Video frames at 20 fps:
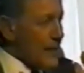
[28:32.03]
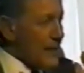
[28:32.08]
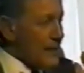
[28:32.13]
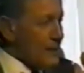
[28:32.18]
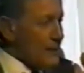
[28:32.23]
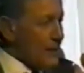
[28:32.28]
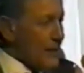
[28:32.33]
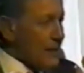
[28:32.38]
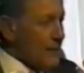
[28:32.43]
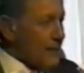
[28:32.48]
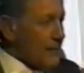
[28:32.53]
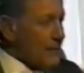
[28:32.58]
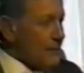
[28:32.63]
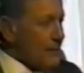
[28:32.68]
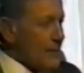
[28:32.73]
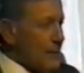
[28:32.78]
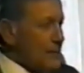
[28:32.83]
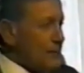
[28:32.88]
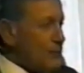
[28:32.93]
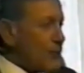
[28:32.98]
It's like,
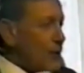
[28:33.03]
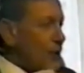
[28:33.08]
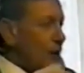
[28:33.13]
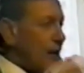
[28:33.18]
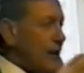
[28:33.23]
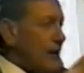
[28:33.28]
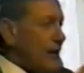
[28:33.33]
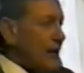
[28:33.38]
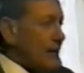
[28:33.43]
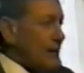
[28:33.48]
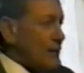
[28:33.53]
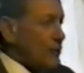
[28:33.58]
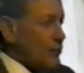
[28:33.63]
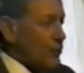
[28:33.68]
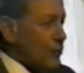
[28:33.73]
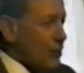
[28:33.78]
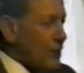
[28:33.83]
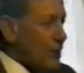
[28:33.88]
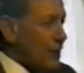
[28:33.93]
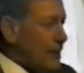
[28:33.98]
that's why I had to
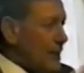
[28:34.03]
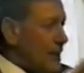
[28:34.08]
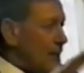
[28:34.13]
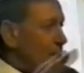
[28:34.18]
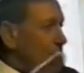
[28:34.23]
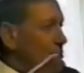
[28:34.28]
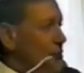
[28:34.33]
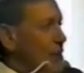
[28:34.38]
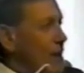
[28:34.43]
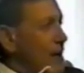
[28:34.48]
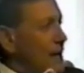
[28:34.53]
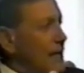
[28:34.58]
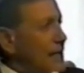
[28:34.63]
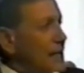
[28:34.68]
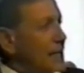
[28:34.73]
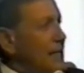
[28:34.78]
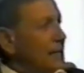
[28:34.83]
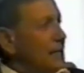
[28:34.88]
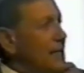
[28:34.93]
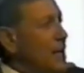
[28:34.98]
walk in there
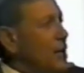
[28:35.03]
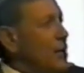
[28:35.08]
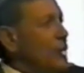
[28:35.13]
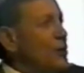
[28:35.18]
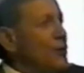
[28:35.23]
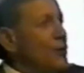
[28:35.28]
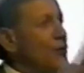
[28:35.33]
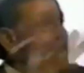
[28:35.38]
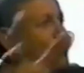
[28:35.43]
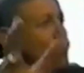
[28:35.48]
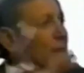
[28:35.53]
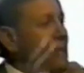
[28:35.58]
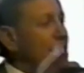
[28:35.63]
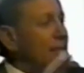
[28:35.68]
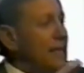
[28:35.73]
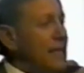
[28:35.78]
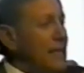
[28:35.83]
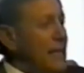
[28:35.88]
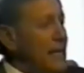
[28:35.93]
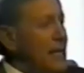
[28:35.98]
quietly, no big
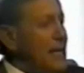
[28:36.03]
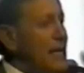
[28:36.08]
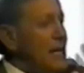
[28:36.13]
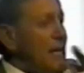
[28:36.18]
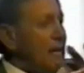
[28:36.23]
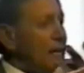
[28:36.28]
thing.